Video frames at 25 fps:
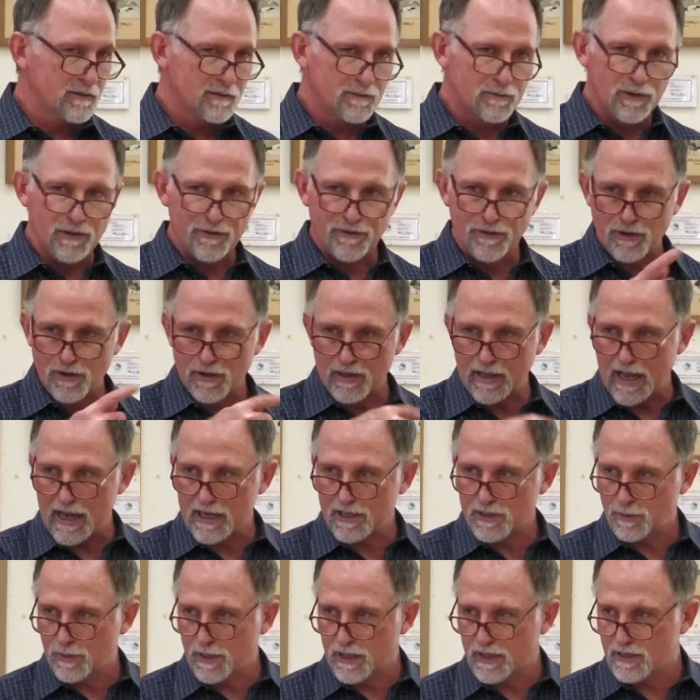Refer to
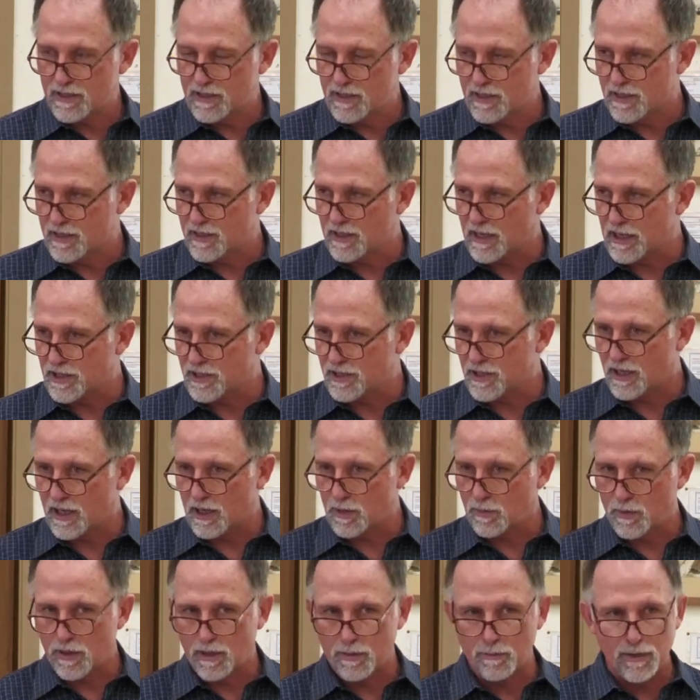last week's discussion
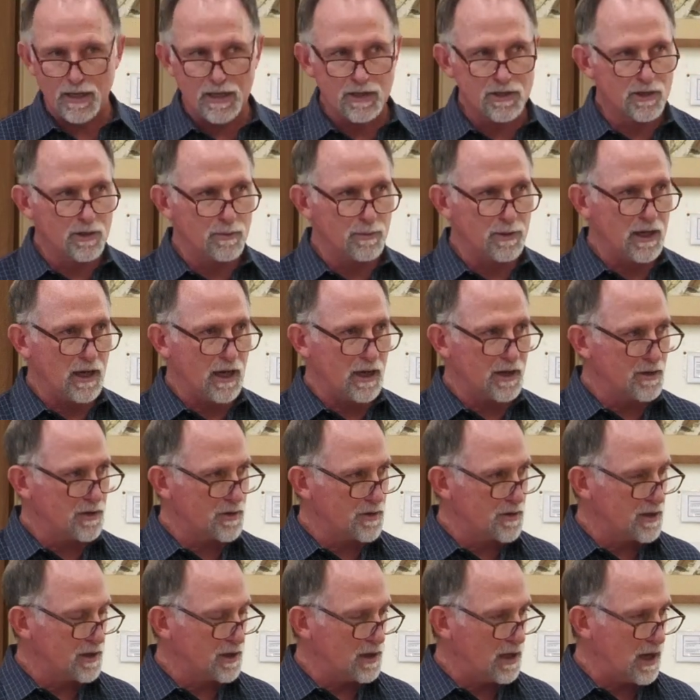on what it means to be under
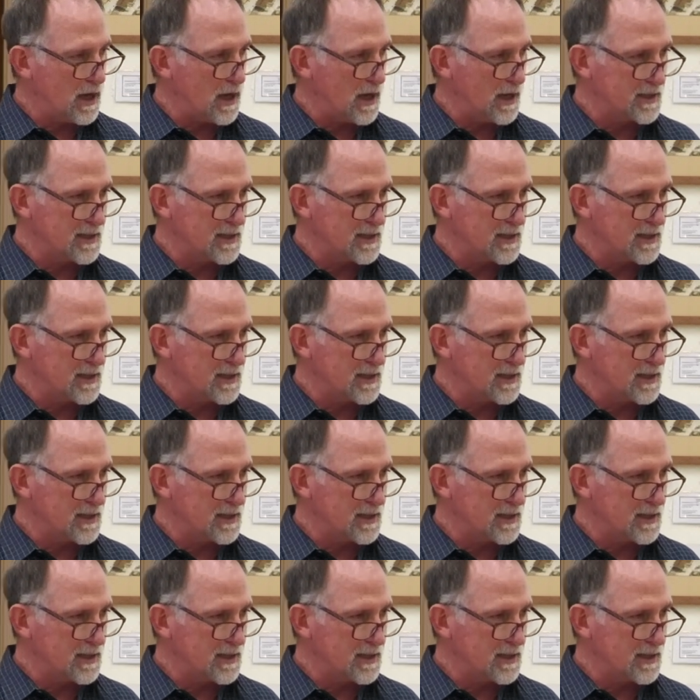the law.